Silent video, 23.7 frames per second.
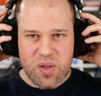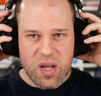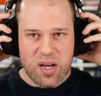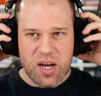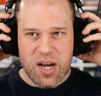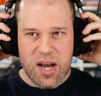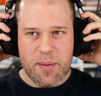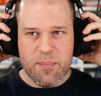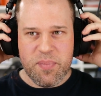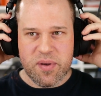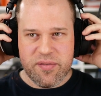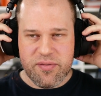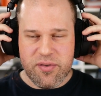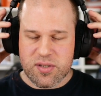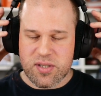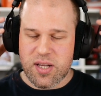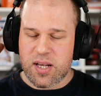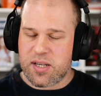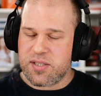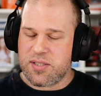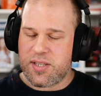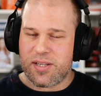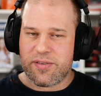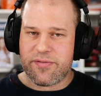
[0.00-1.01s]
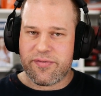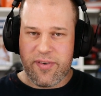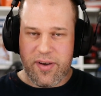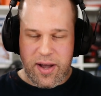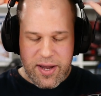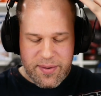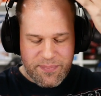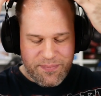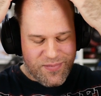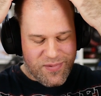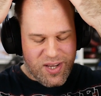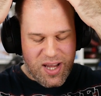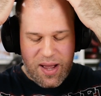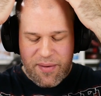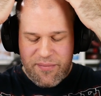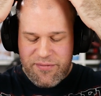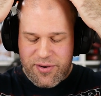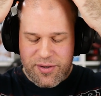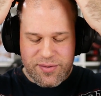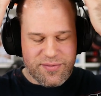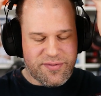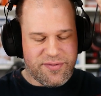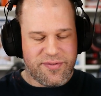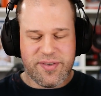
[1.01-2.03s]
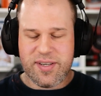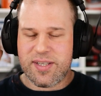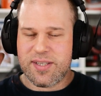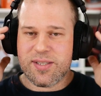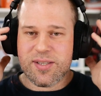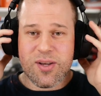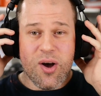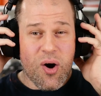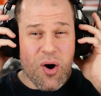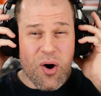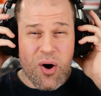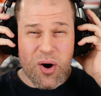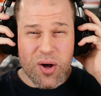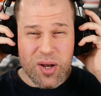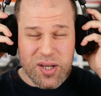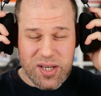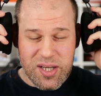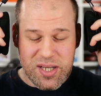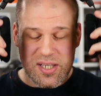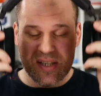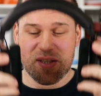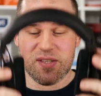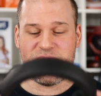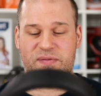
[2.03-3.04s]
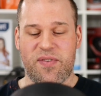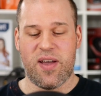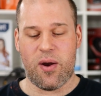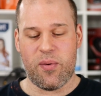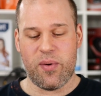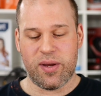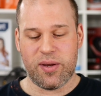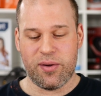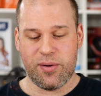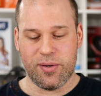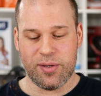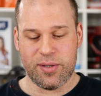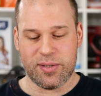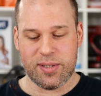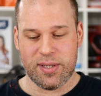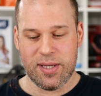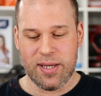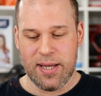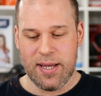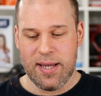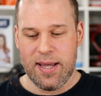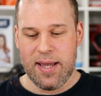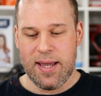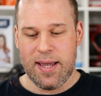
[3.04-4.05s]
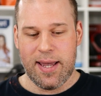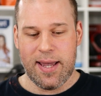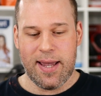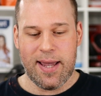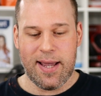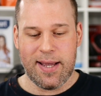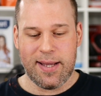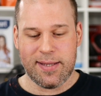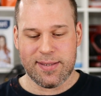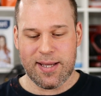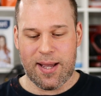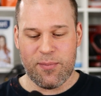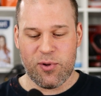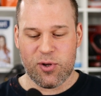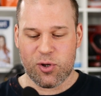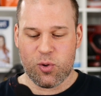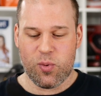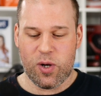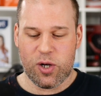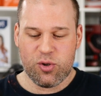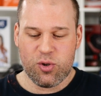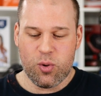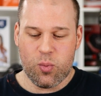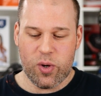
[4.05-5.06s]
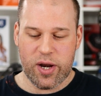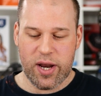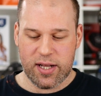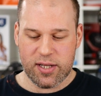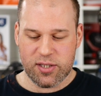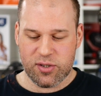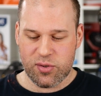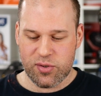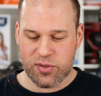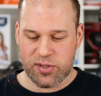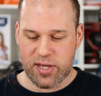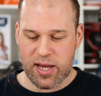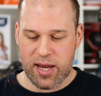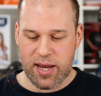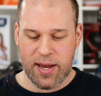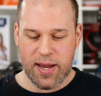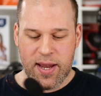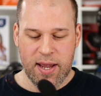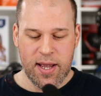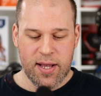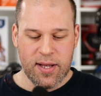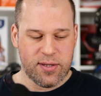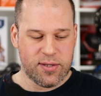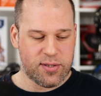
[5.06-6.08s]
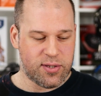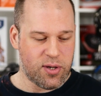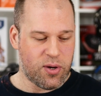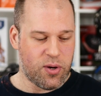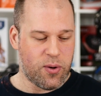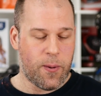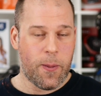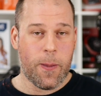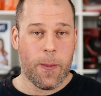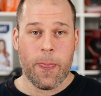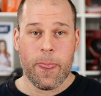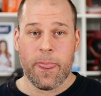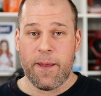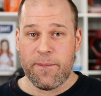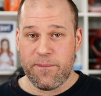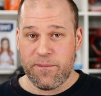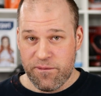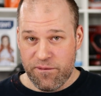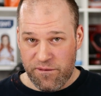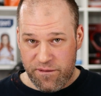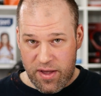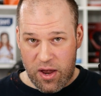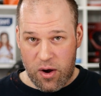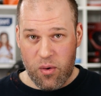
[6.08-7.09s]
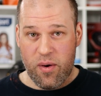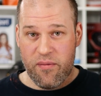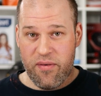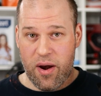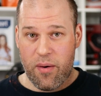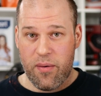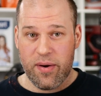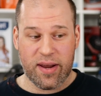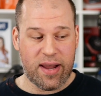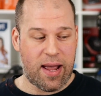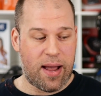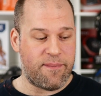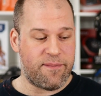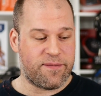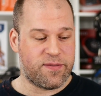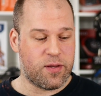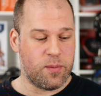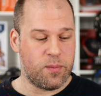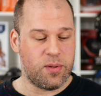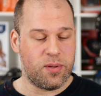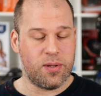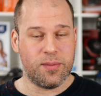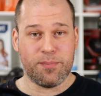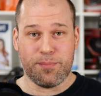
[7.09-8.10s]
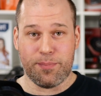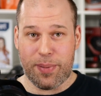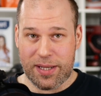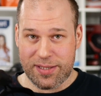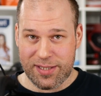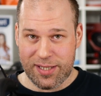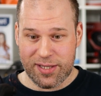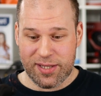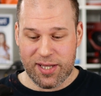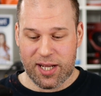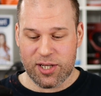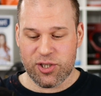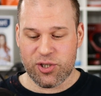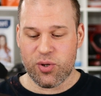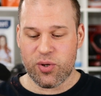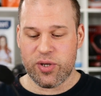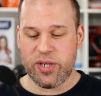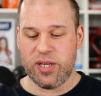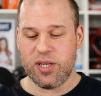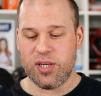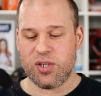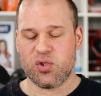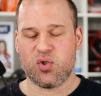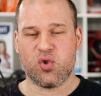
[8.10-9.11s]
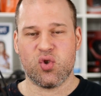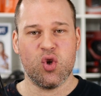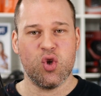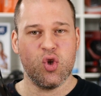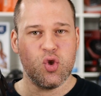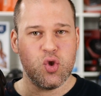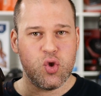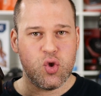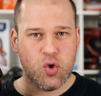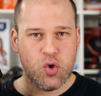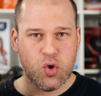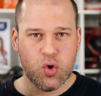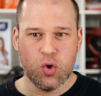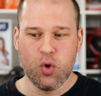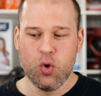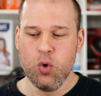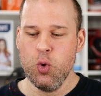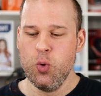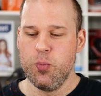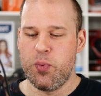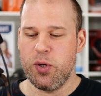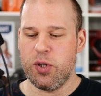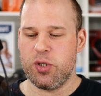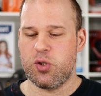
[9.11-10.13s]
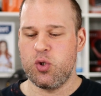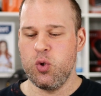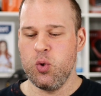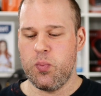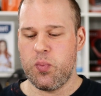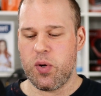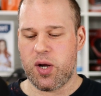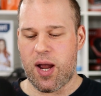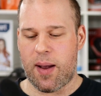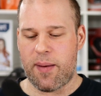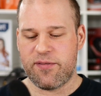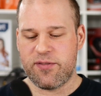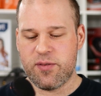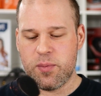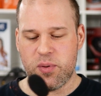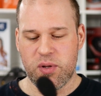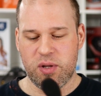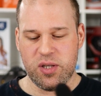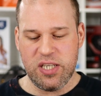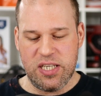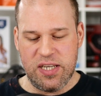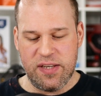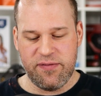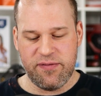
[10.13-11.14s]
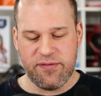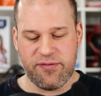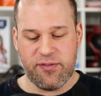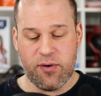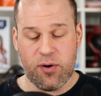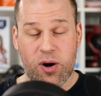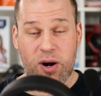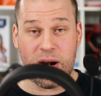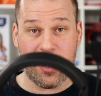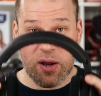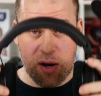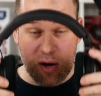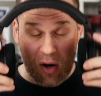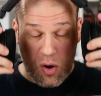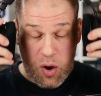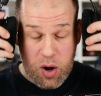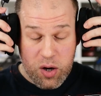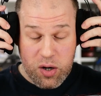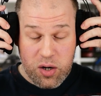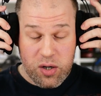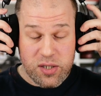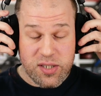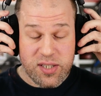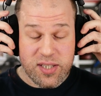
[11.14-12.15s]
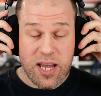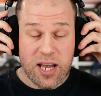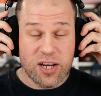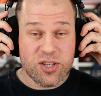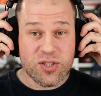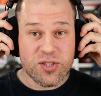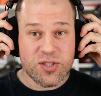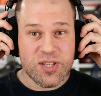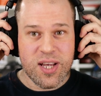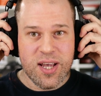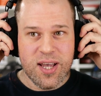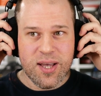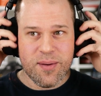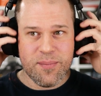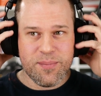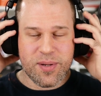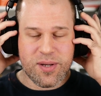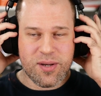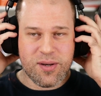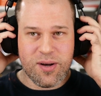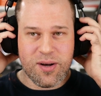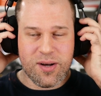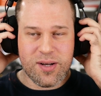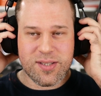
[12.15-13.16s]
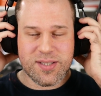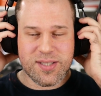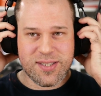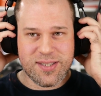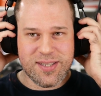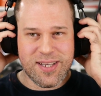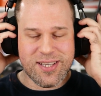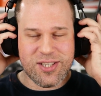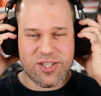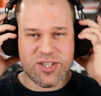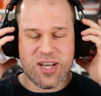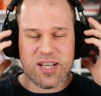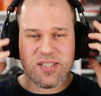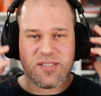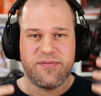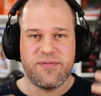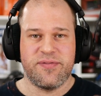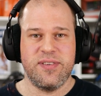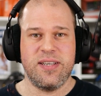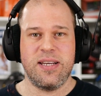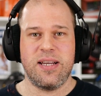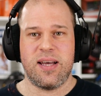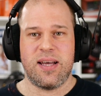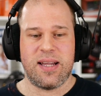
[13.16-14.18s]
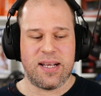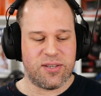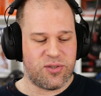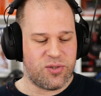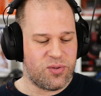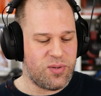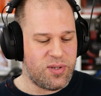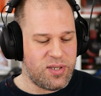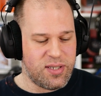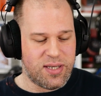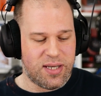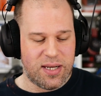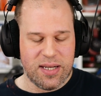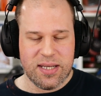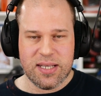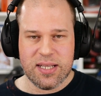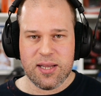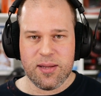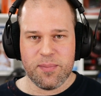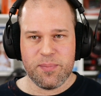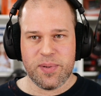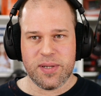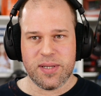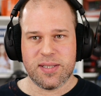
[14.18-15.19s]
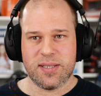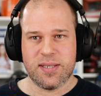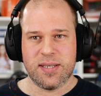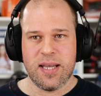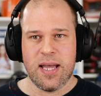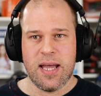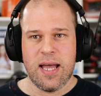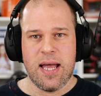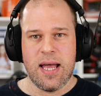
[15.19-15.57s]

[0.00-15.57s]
clamping force, like I said, is fine. Comfort, fit, all is very good, and I'm not quite sure what else to say. So very, very comfortable, but they touch your ears super, super comfortable, even for longer sessions, because they just feel actually a little bit